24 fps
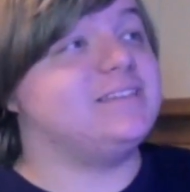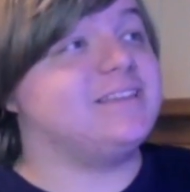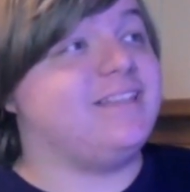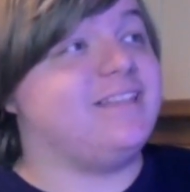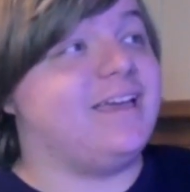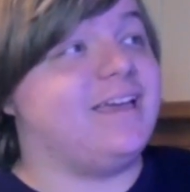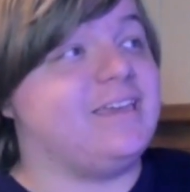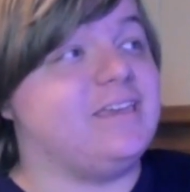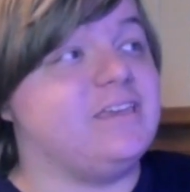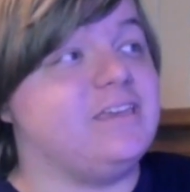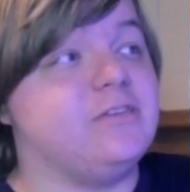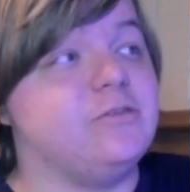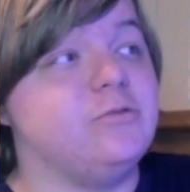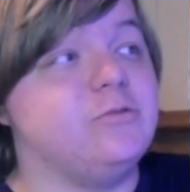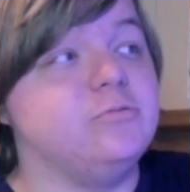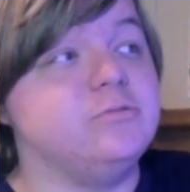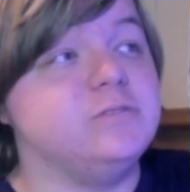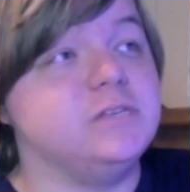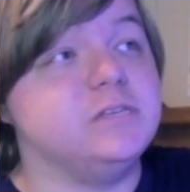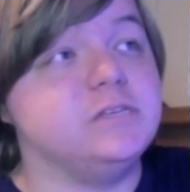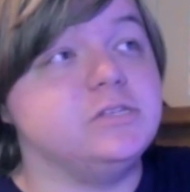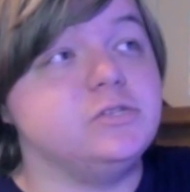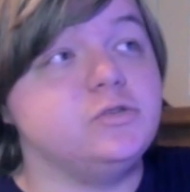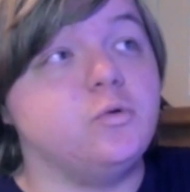that he
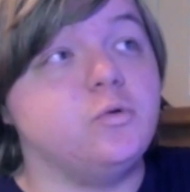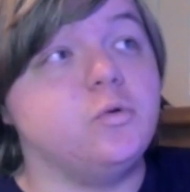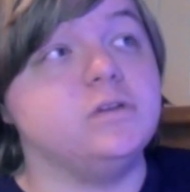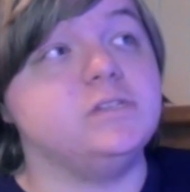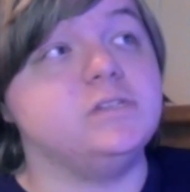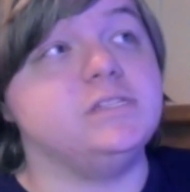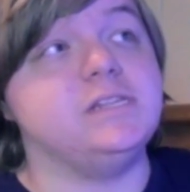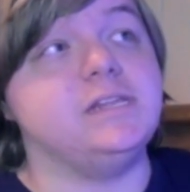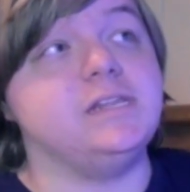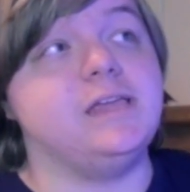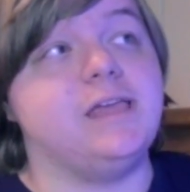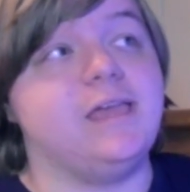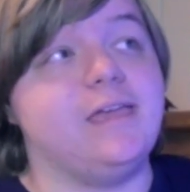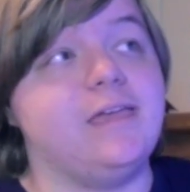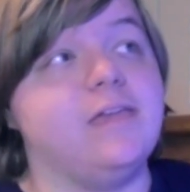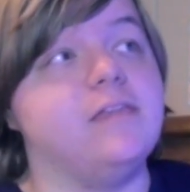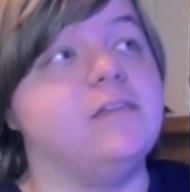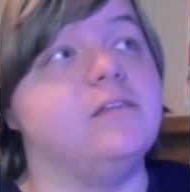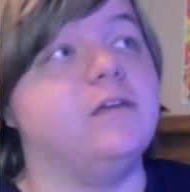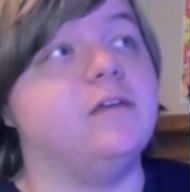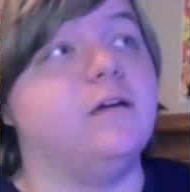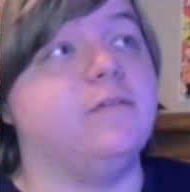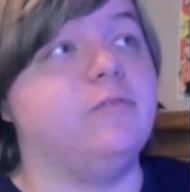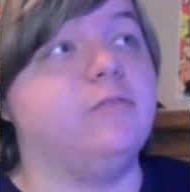uses towards the
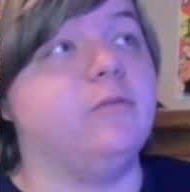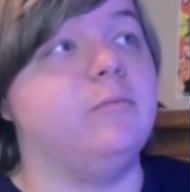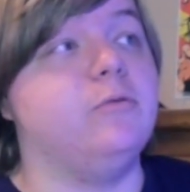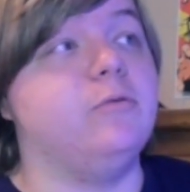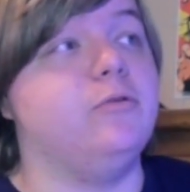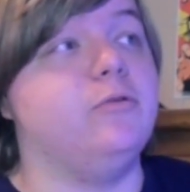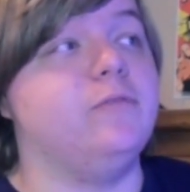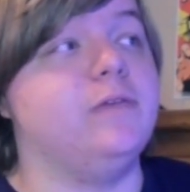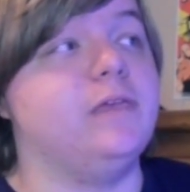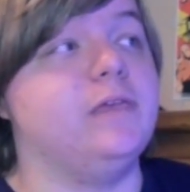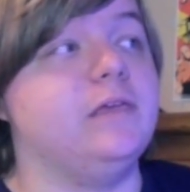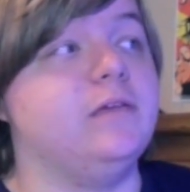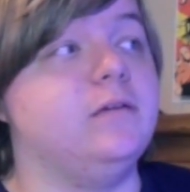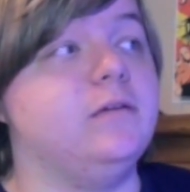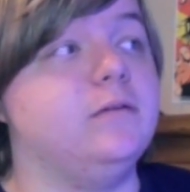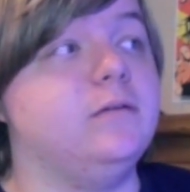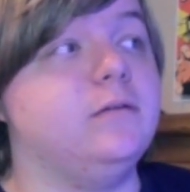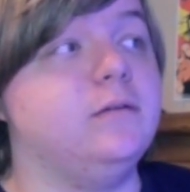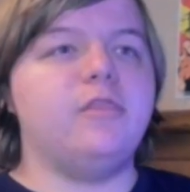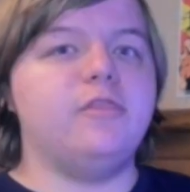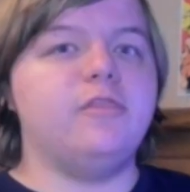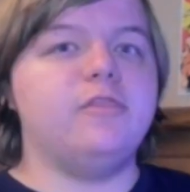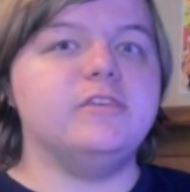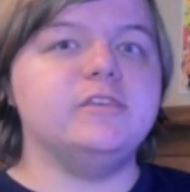end of the movie.
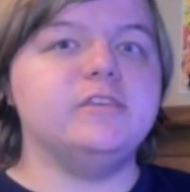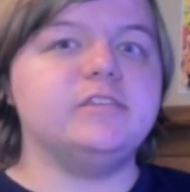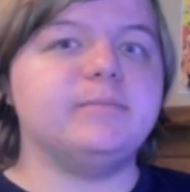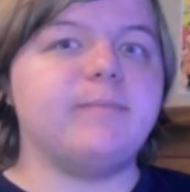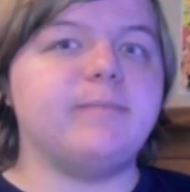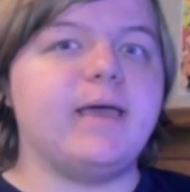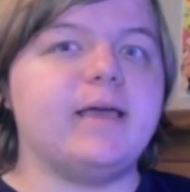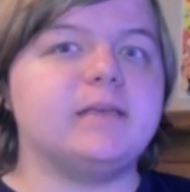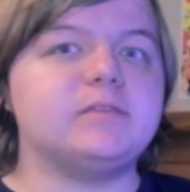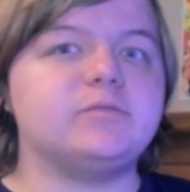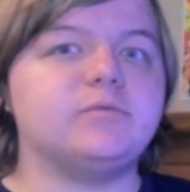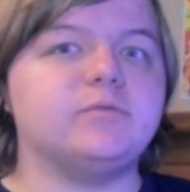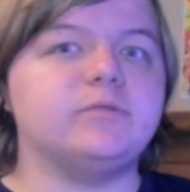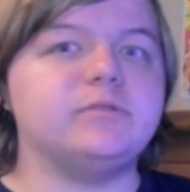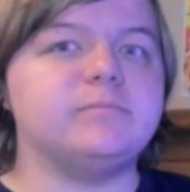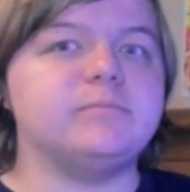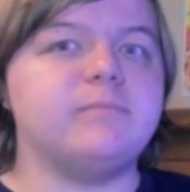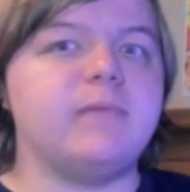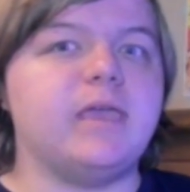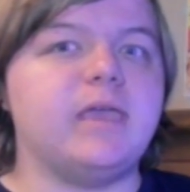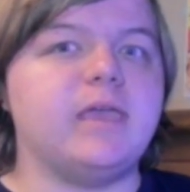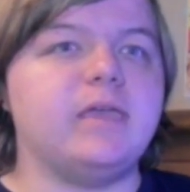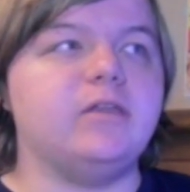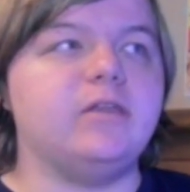This mask was
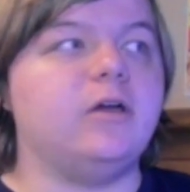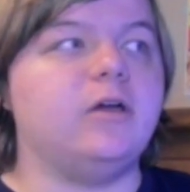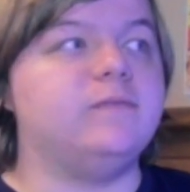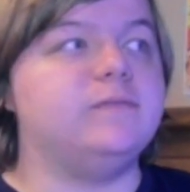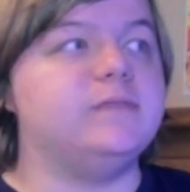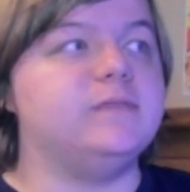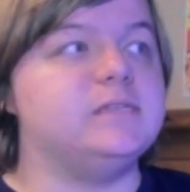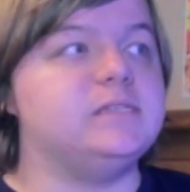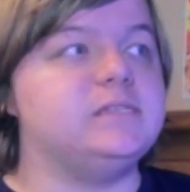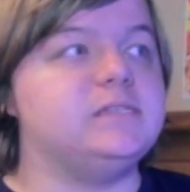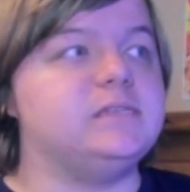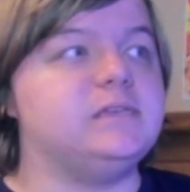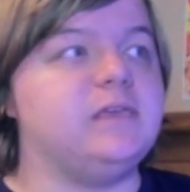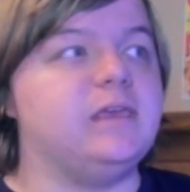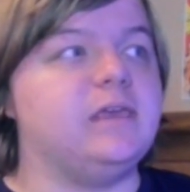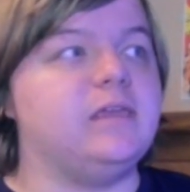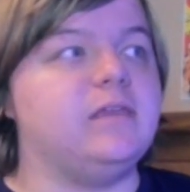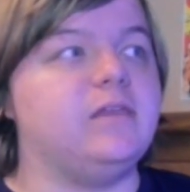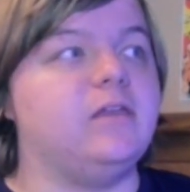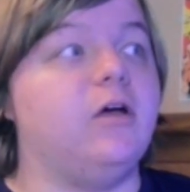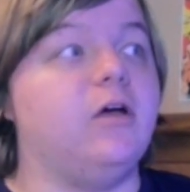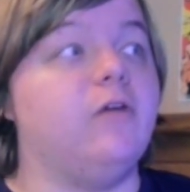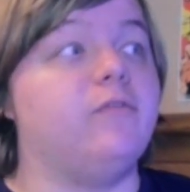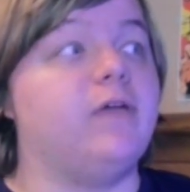made of the
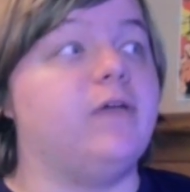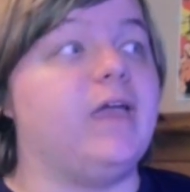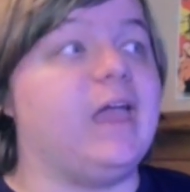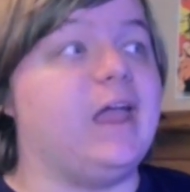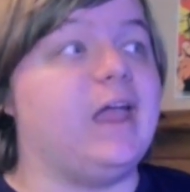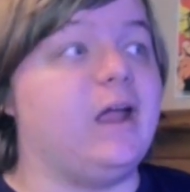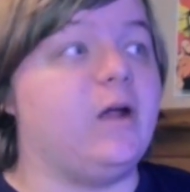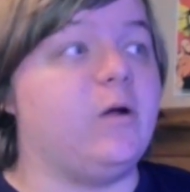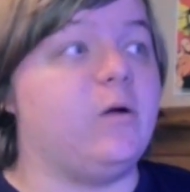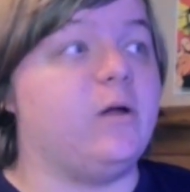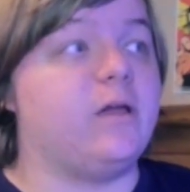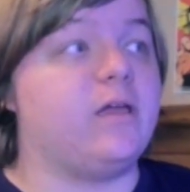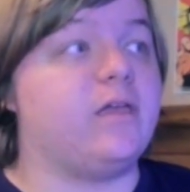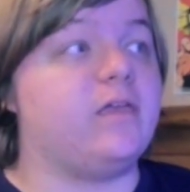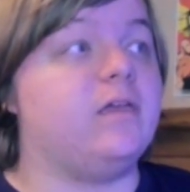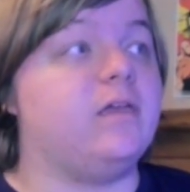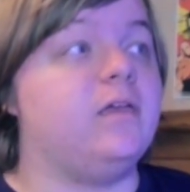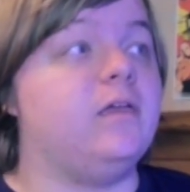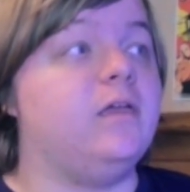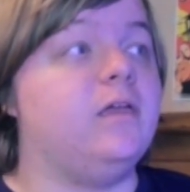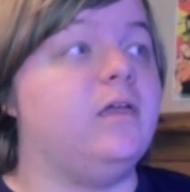skin of Eric.